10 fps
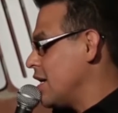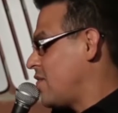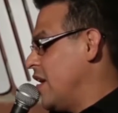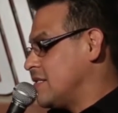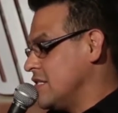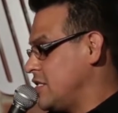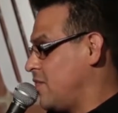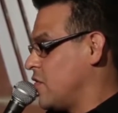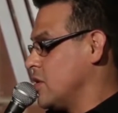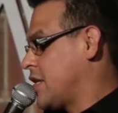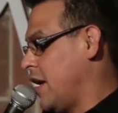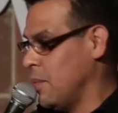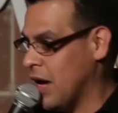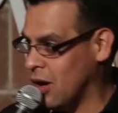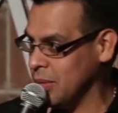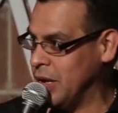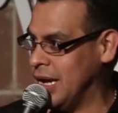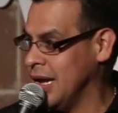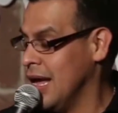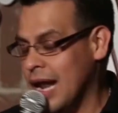Blige fan since she first came out,
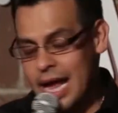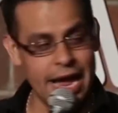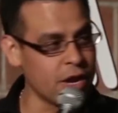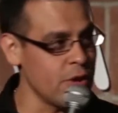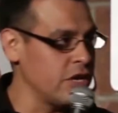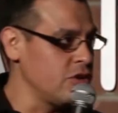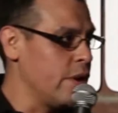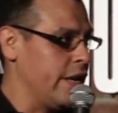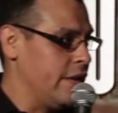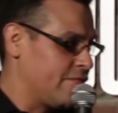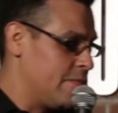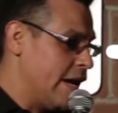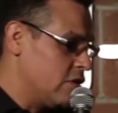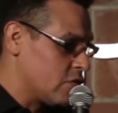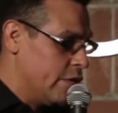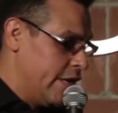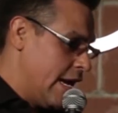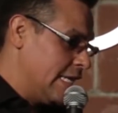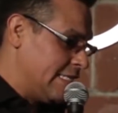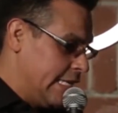man. Like, I graduated from high school
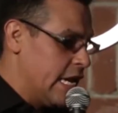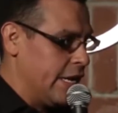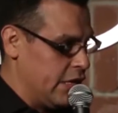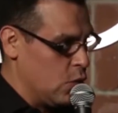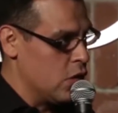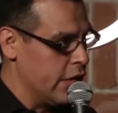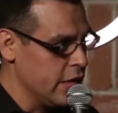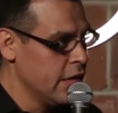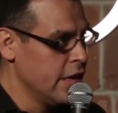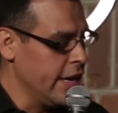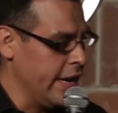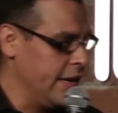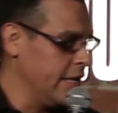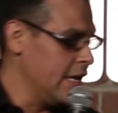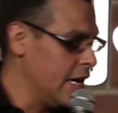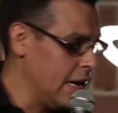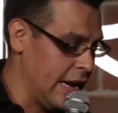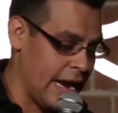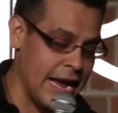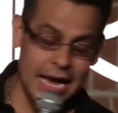in 1991, and
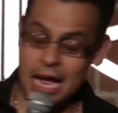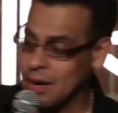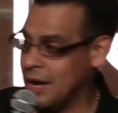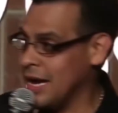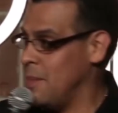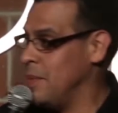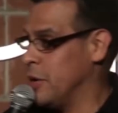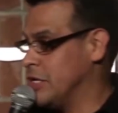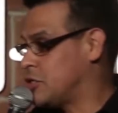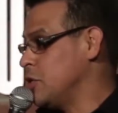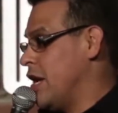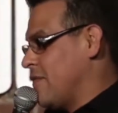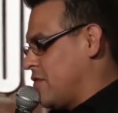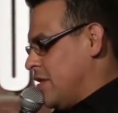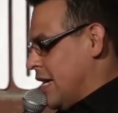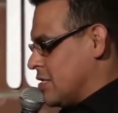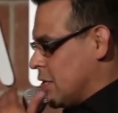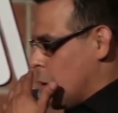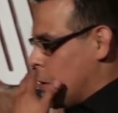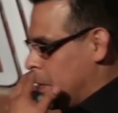I got married soon after
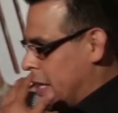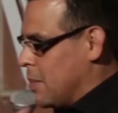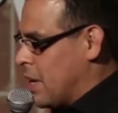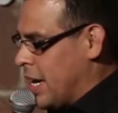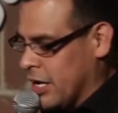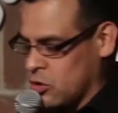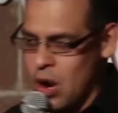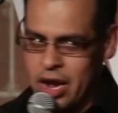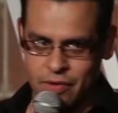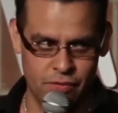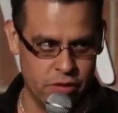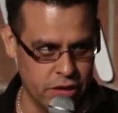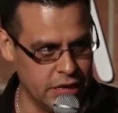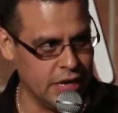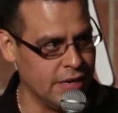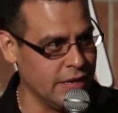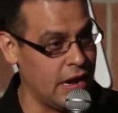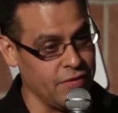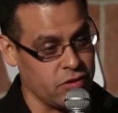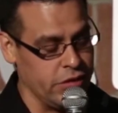that. So me and my ex-wife were,
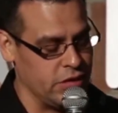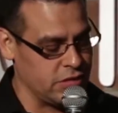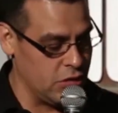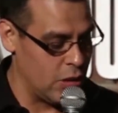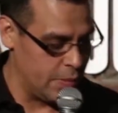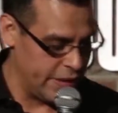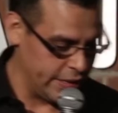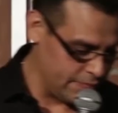obviously, you know how